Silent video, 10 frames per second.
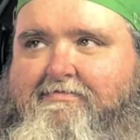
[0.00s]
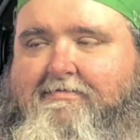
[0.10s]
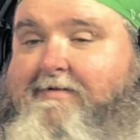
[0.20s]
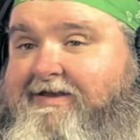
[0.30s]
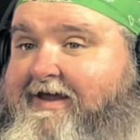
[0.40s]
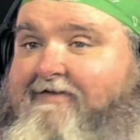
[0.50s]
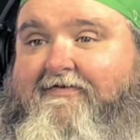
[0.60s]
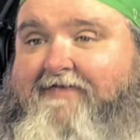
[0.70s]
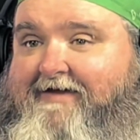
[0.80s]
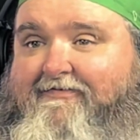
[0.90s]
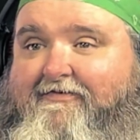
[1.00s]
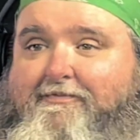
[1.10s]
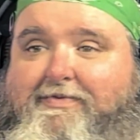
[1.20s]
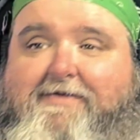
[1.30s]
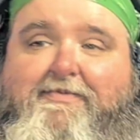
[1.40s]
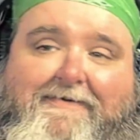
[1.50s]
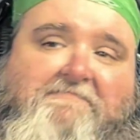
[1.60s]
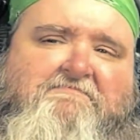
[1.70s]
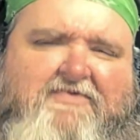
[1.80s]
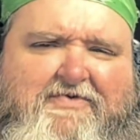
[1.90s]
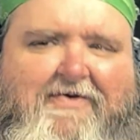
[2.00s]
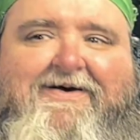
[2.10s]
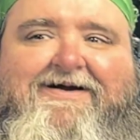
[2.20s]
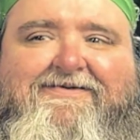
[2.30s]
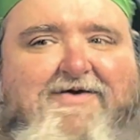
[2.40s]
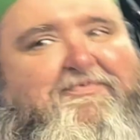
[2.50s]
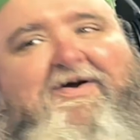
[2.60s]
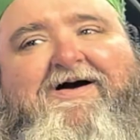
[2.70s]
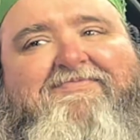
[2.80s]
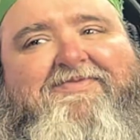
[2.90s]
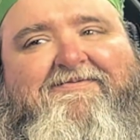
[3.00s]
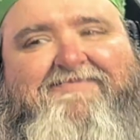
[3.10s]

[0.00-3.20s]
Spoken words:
maybe tens of thousands of people. Sure, no problem.